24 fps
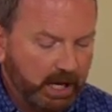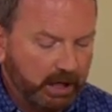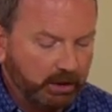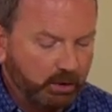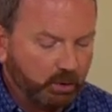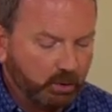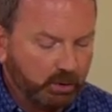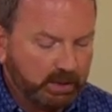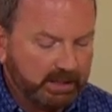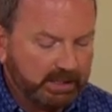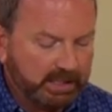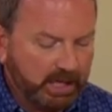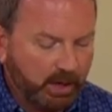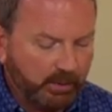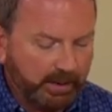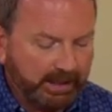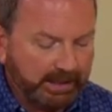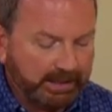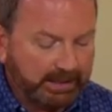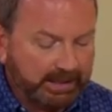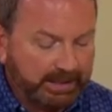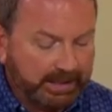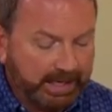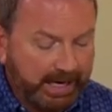you're
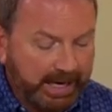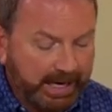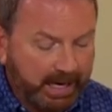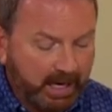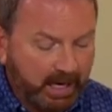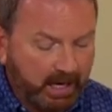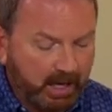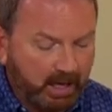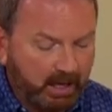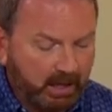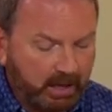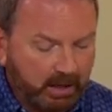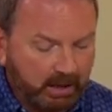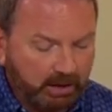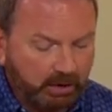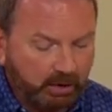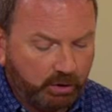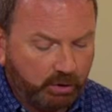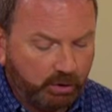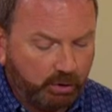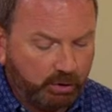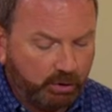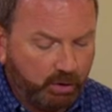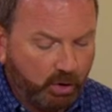sewing near, you're
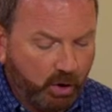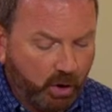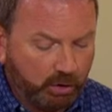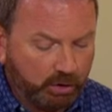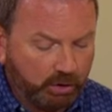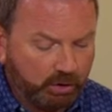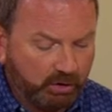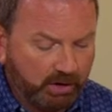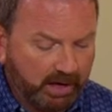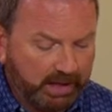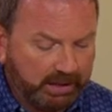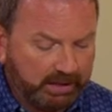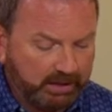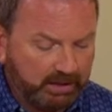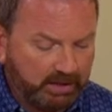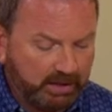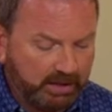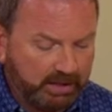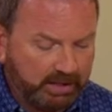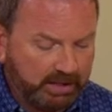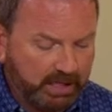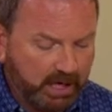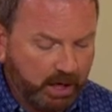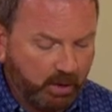not trying to
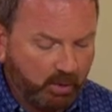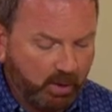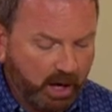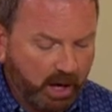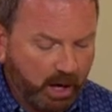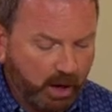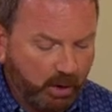sew